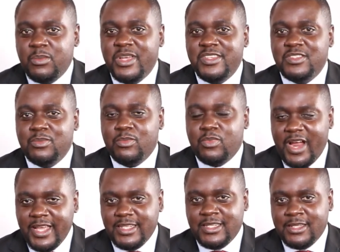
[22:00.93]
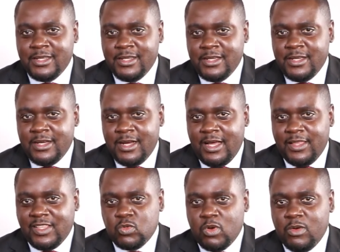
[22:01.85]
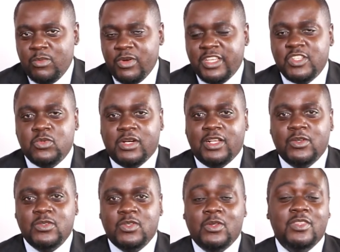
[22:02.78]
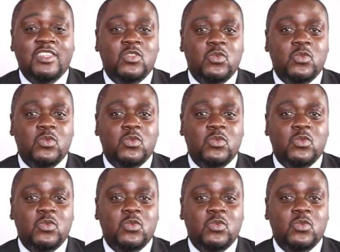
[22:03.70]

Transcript: remains bright. And that's why we bring it to a close on